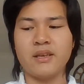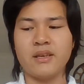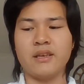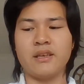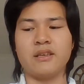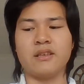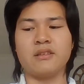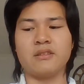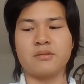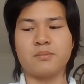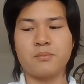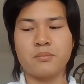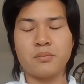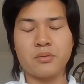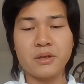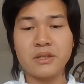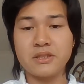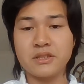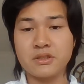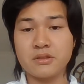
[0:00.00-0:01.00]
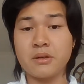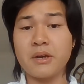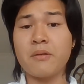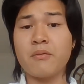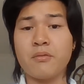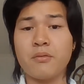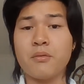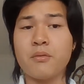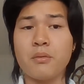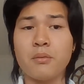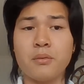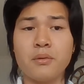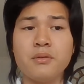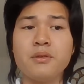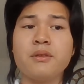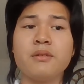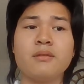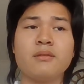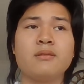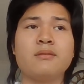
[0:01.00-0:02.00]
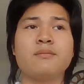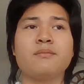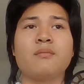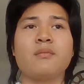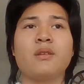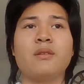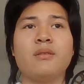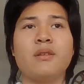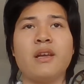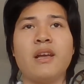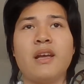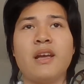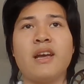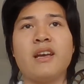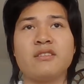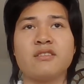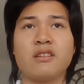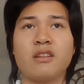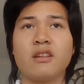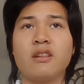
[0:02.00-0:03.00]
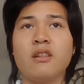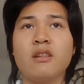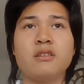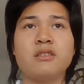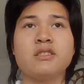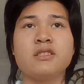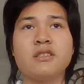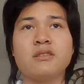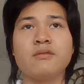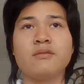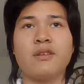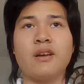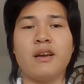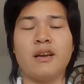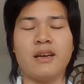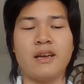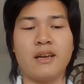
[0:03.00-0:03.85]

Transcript: is pretty straightforward, has lots of